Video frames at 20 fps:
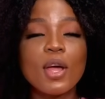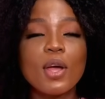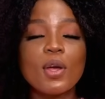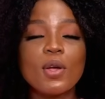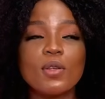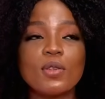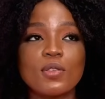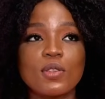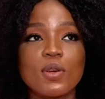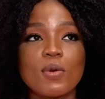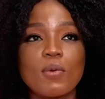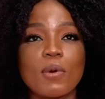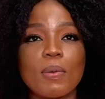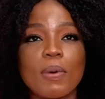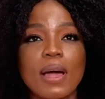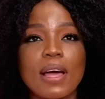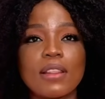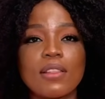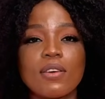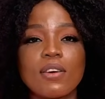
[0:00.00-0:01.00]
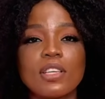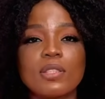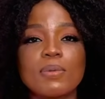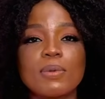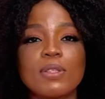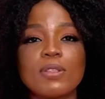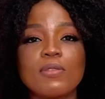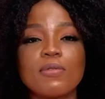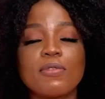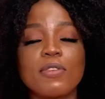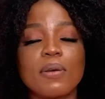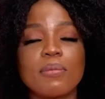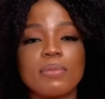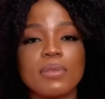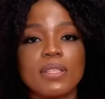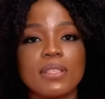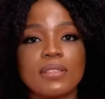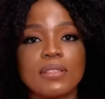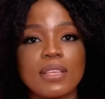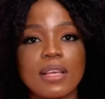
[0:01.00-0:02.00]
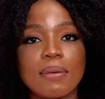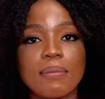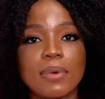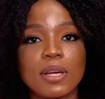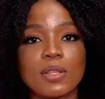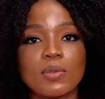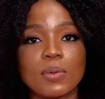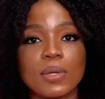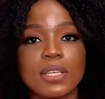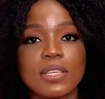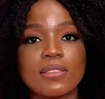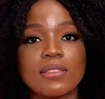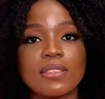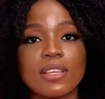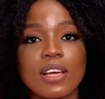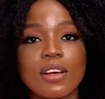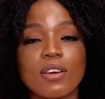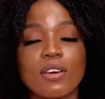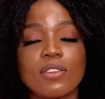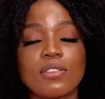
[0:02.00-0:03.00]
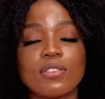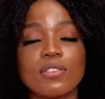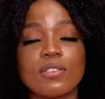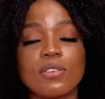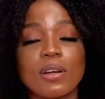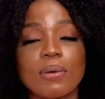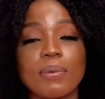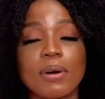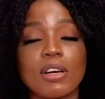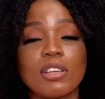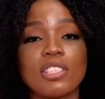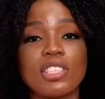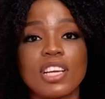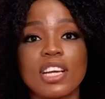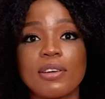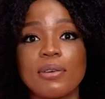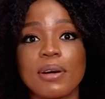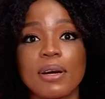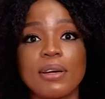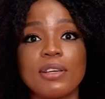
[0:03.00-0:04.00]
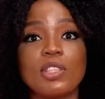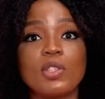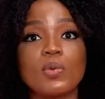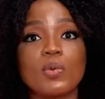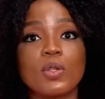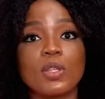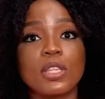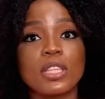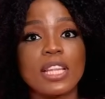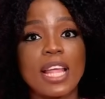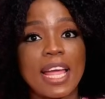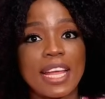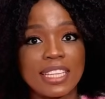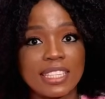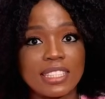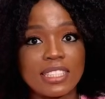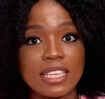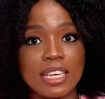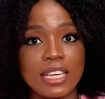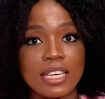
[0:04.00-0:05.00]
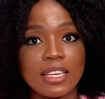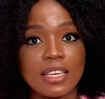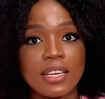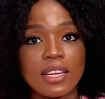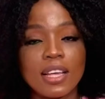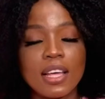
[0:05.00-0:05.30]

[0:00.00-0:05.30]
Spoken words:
So we were at the hospital from December 22nd to about January 19th.